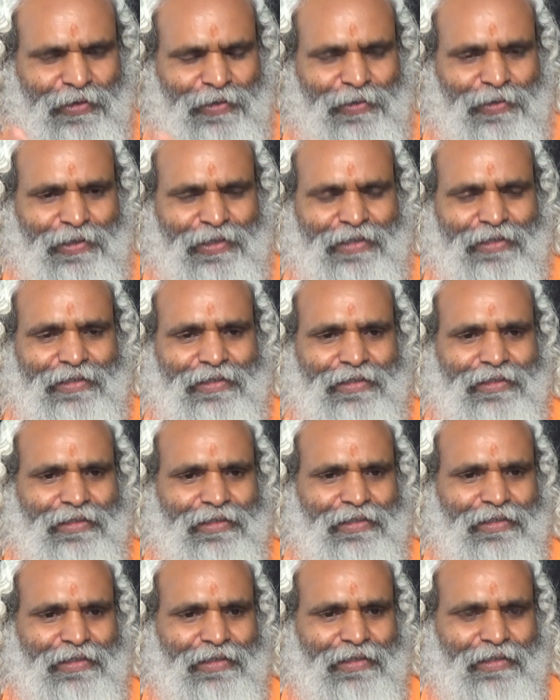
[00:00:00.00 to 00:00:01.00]
you know,
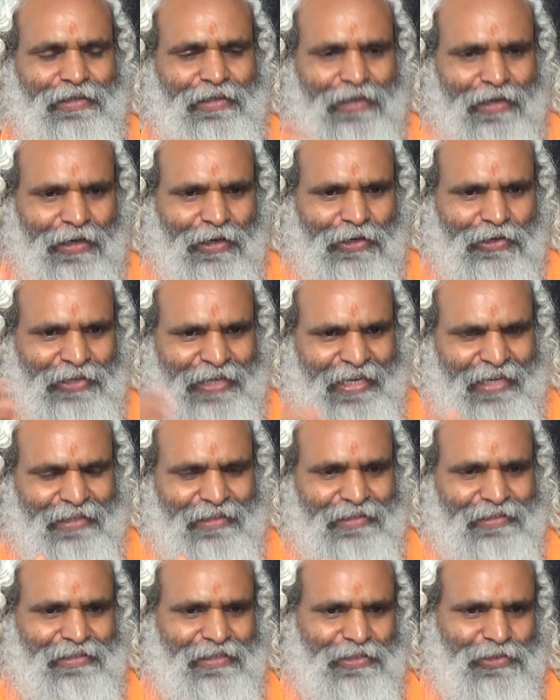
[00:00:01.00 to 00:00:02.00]

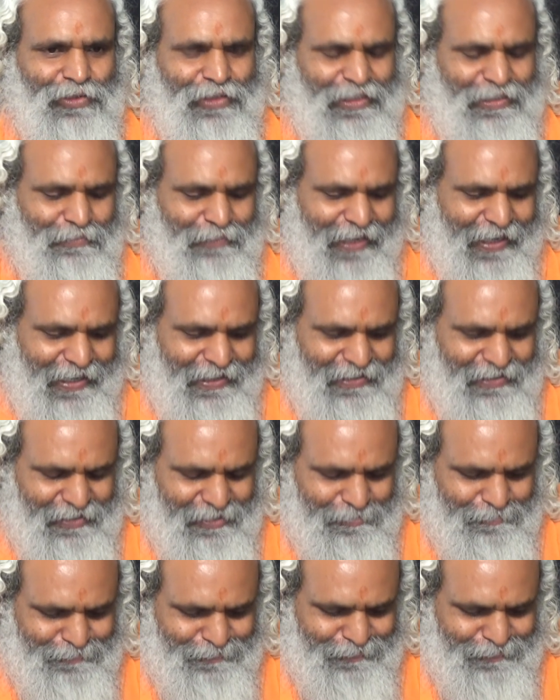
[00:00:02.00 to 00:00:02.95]
Akhananda Saraswati Maharaj.